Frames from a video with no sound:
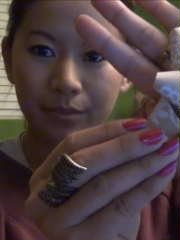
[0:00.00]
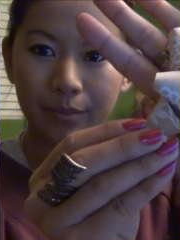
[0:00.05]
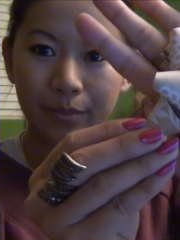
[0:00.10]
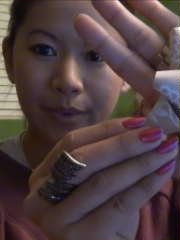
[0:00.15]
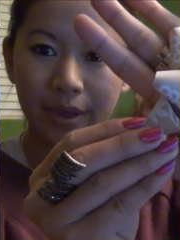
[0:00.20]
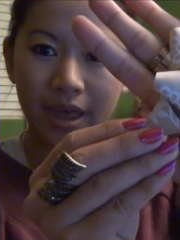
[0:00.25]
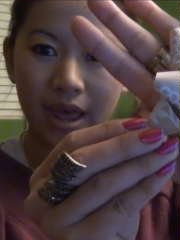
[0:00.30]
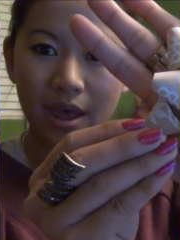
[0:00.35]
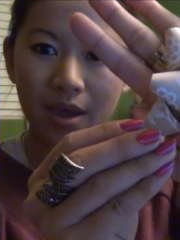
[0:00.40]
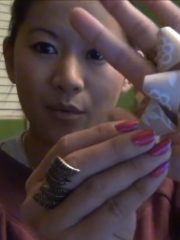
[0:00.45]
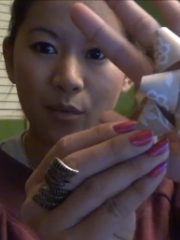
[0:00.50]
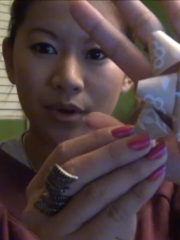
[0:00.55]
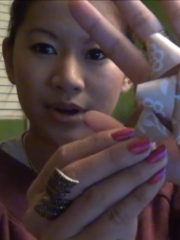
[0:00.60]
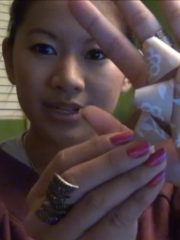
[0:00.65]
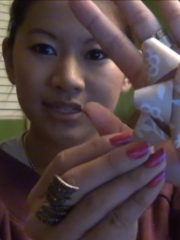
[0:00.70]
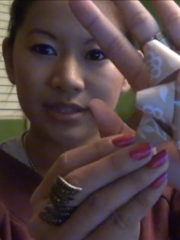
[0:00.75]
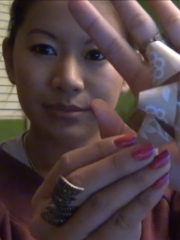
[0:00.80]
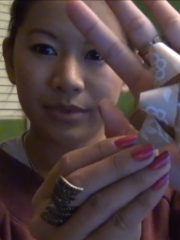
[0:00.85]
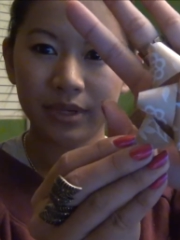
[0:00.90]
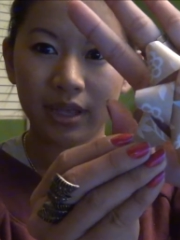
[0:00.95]
But I want
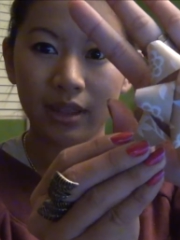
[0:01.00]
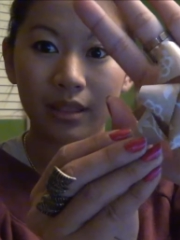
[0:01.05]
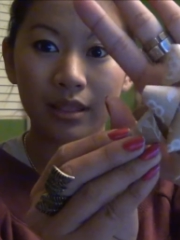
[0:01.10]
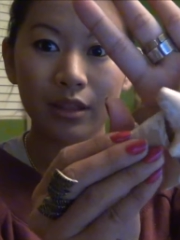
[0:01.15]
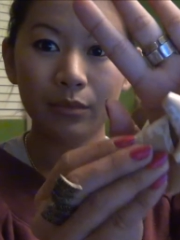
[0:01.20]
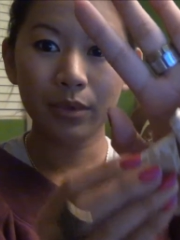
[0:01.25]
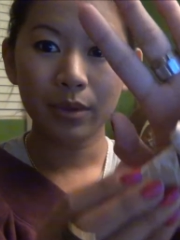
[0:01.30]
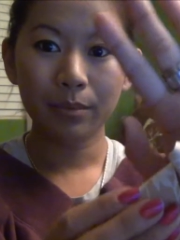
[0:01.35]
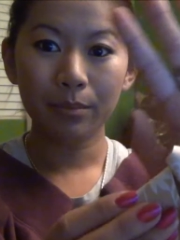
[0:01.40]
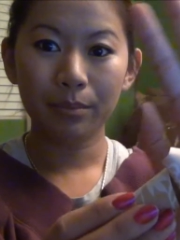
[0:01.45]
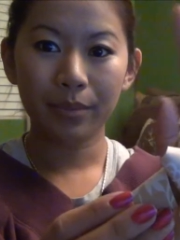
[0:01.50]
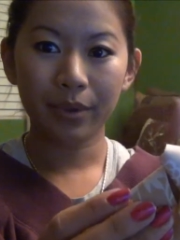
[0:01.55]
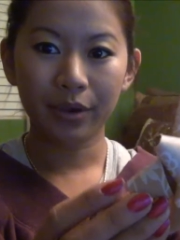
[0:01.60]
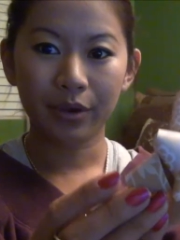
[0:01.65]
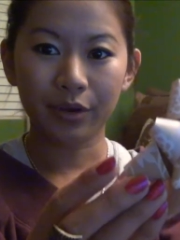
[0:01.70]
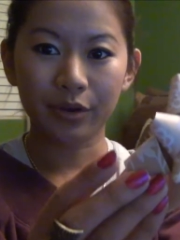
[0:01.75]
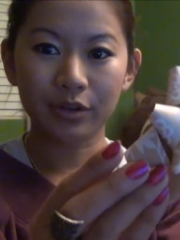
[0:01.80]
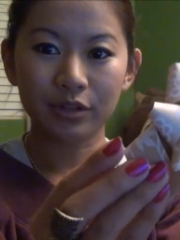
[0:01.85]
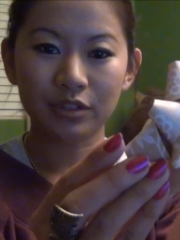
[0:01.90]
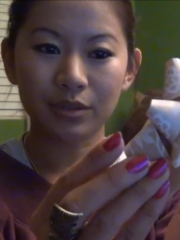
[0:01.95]
it to be a little bit
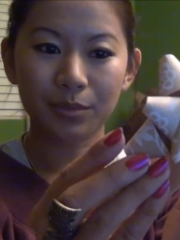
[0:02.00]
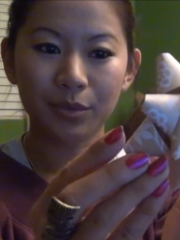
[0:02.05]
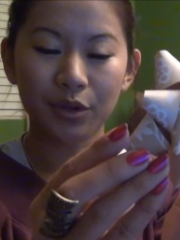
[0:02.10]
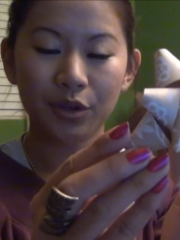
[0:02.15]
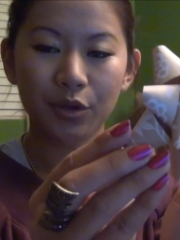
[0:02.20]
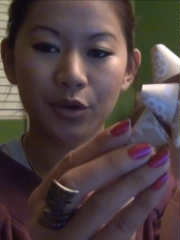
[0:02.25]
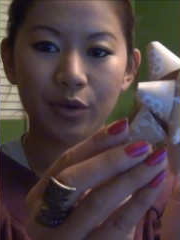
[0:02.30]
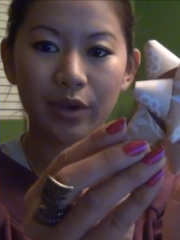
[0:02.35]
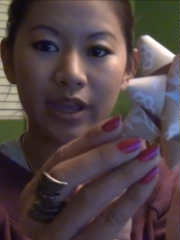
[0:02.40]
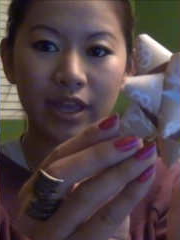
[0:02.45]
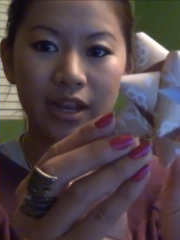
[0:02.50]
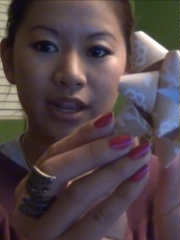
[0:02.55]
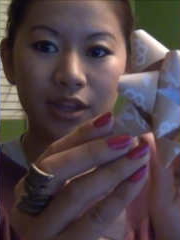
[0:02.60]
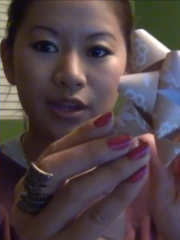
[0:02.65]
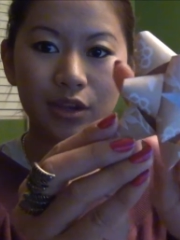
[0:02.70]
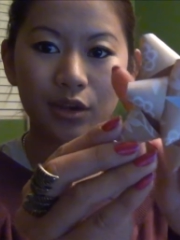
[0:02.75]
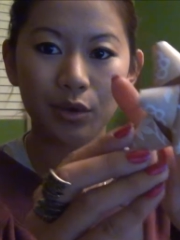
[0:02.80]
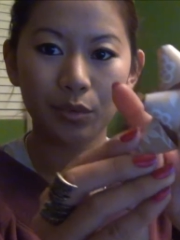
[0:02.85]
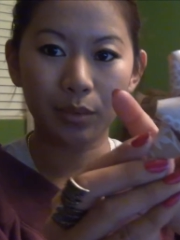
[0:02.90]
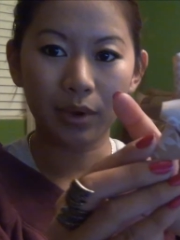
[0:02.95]
bigger, so I'm going to go ahead
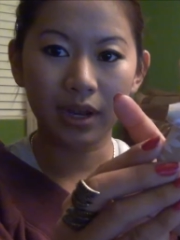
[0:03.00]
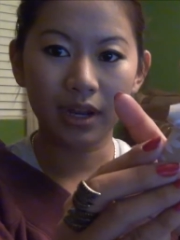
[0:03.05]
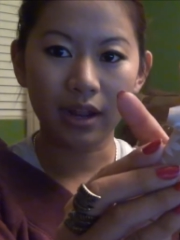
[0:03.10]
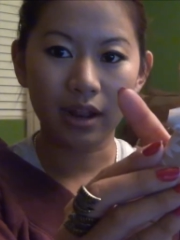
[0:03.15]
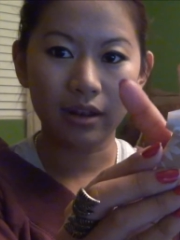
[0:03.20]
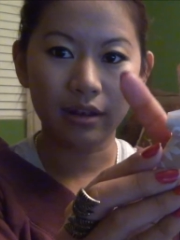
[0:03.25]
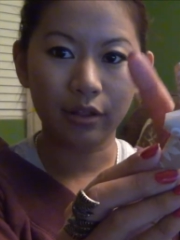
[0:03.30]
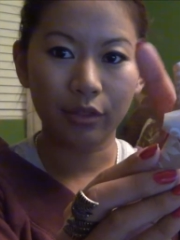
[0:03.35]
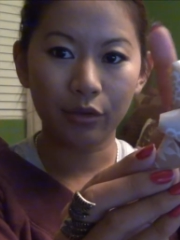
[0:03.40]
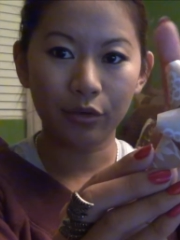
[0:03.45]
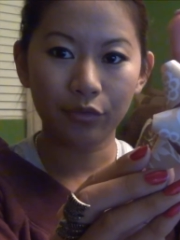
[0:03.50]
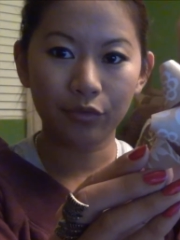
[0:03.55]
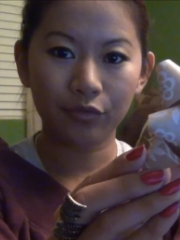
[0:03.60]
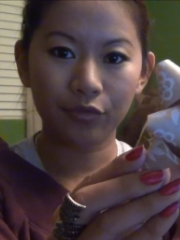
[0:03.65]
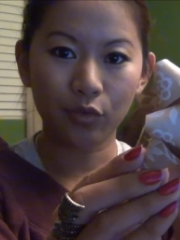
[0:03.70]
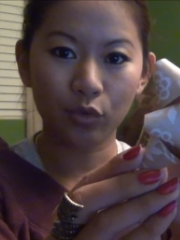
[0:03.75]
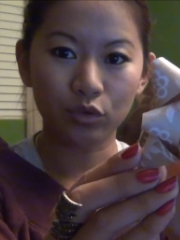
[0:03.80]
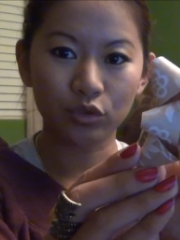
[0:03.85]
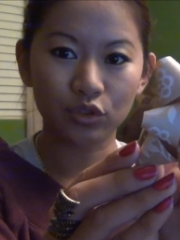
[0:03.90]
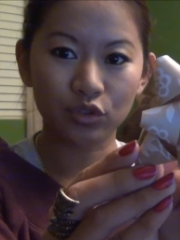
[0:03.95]
and create another
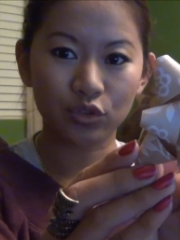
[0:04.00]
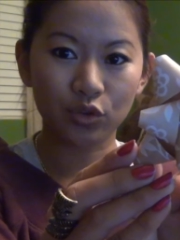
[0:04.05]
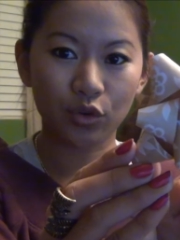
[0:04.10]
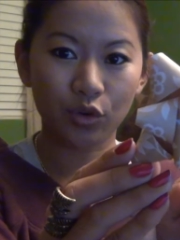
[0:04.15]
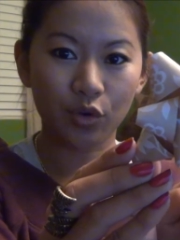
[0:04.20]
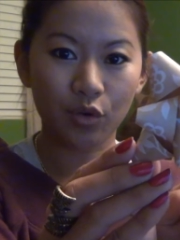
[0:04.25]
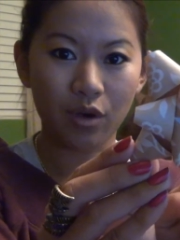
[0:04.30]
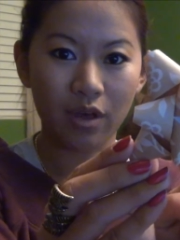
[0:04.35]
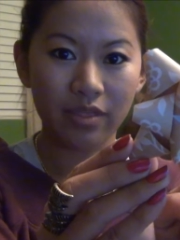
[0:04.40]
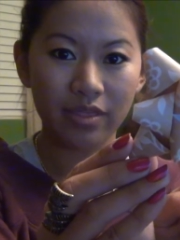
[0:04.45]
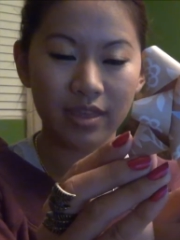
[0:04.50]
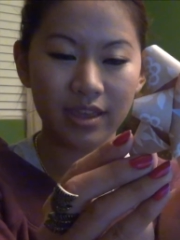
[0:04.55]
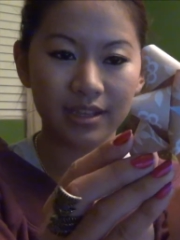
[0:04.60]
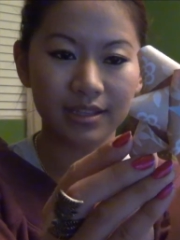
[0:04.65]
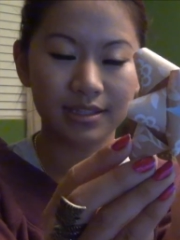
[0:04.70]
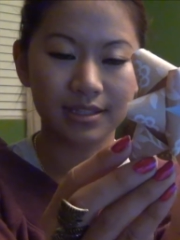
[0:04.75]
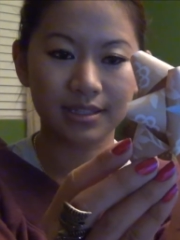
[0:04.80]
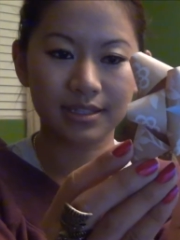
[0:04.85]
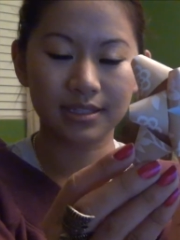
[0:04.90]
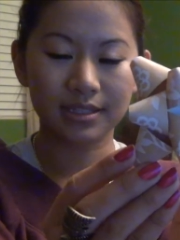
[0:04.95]
full circle on
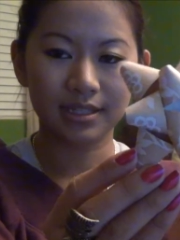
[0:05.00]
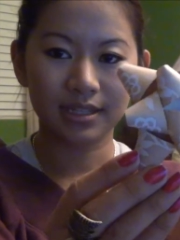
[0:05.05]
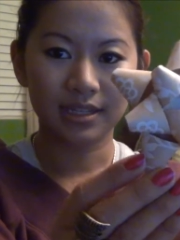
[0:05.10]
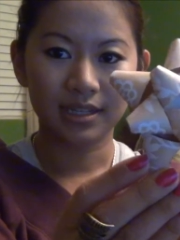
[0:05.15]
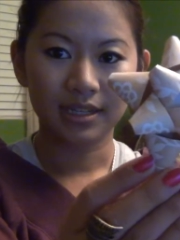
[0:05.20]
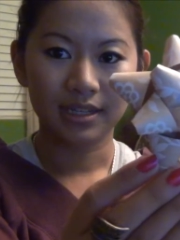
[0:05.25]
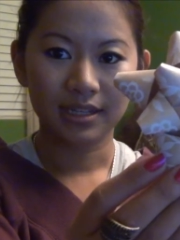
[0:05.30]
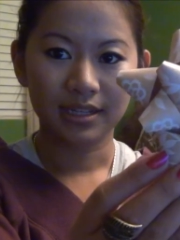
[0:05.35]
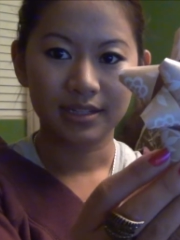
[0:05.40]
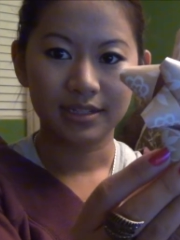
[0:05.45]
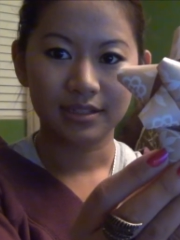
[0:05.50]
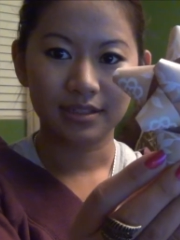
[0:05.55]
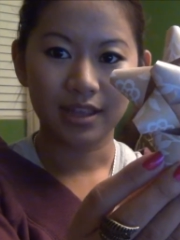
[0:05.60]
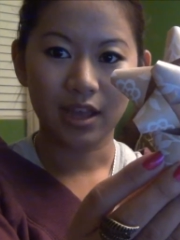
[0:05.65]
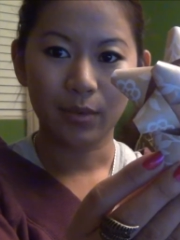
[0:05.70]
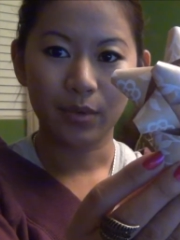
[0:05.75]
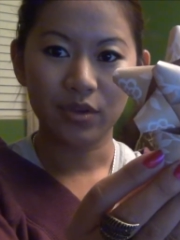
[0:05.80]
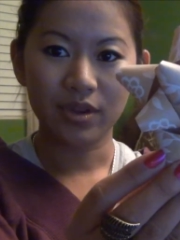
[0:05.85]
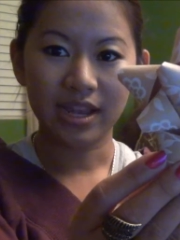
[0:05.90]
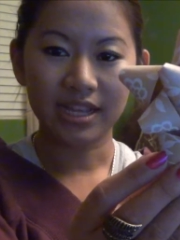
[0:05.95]
this. So that
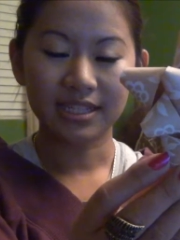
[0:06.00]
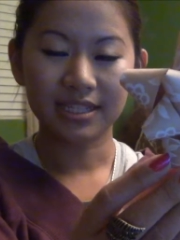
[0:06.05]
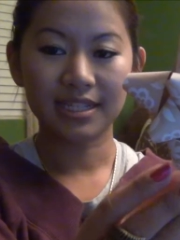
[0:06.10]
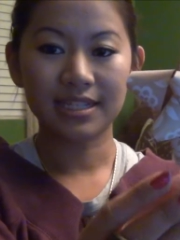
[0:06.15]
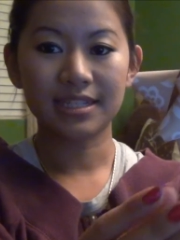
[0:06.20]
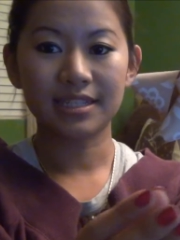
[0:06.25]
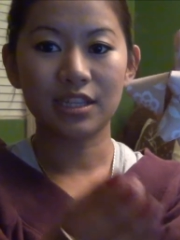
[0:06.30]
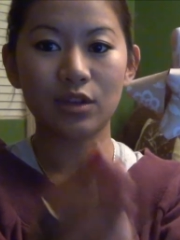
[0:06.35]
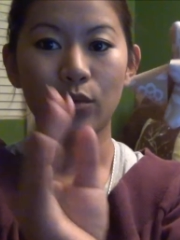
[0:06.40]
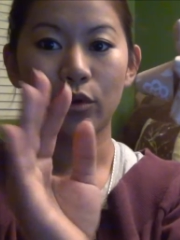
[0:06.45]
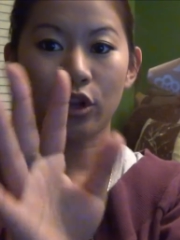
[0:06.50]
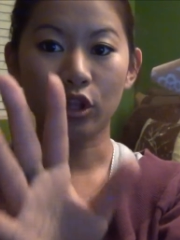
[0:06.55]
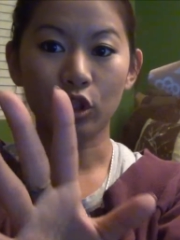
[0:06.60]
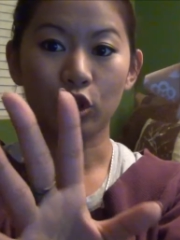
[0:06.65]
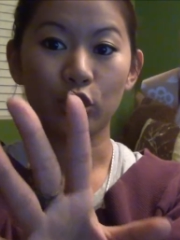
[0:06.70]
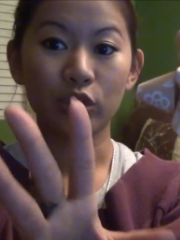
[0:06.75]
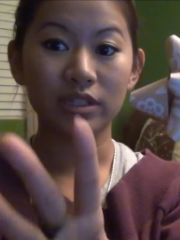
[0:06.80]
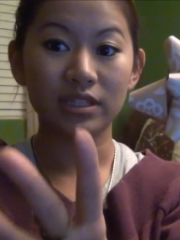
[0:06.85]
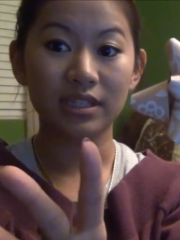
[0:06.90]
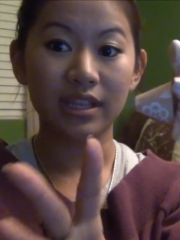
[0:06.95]
way you guys can see what it
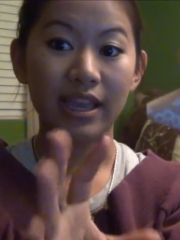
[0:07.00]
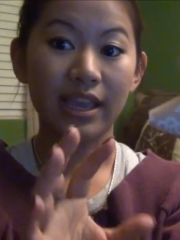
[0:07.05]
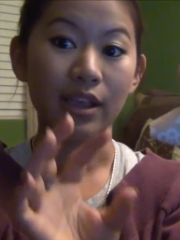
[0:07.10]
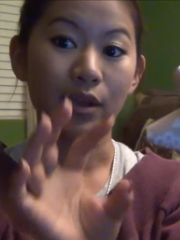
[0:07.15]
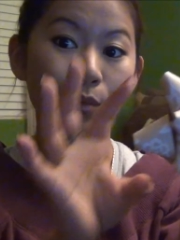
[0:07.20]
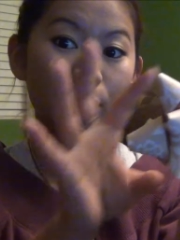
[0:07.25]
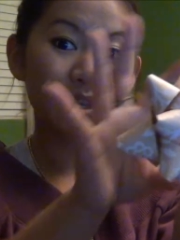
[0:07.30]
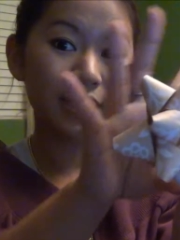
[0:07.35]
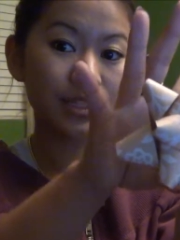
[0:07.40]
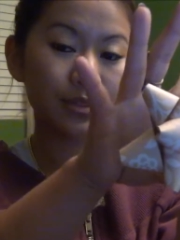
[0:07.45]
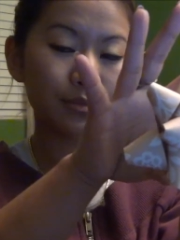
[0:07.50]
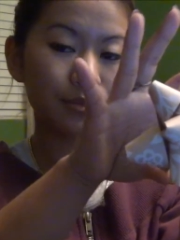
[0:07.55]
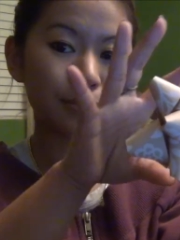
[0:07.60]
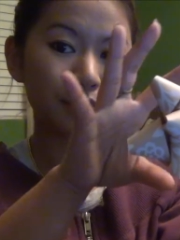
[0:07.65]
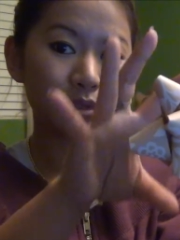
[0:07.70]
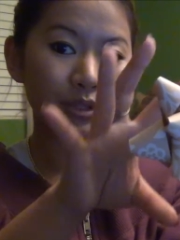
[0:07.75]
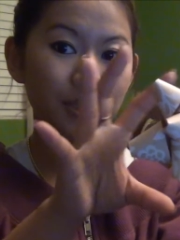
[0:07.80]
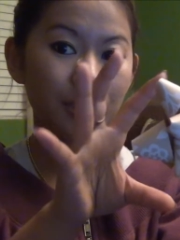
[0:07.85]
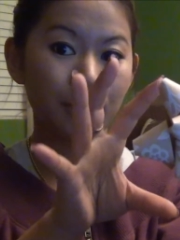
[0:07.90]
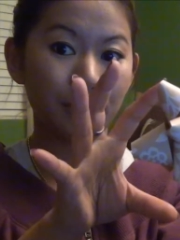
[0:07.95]
looks like when it's
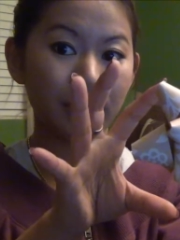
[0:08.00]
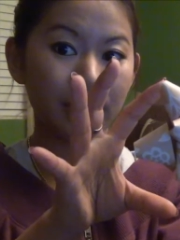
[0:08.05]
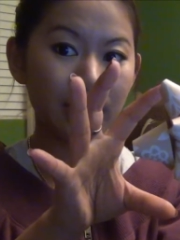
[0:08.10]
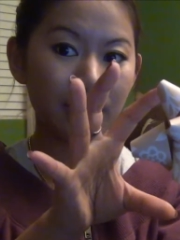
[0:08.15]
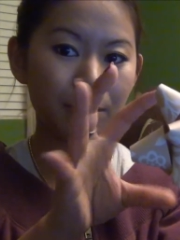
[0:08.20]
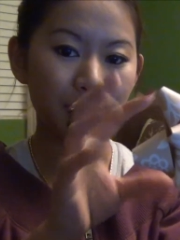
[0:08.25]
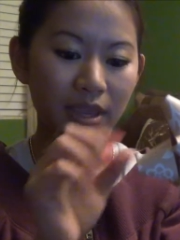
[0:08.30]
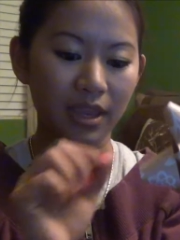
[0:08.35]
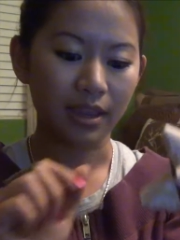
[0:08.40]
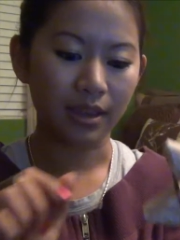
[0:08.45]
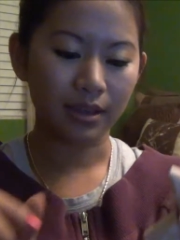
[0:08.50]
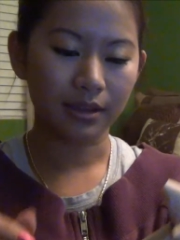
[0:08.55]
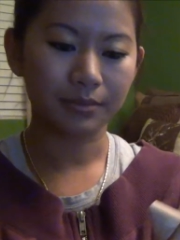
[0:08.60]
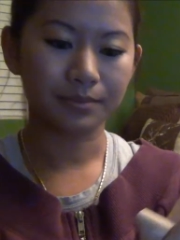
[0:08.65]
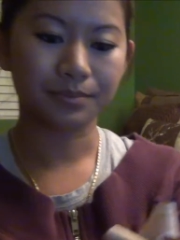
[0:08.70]
really, really big.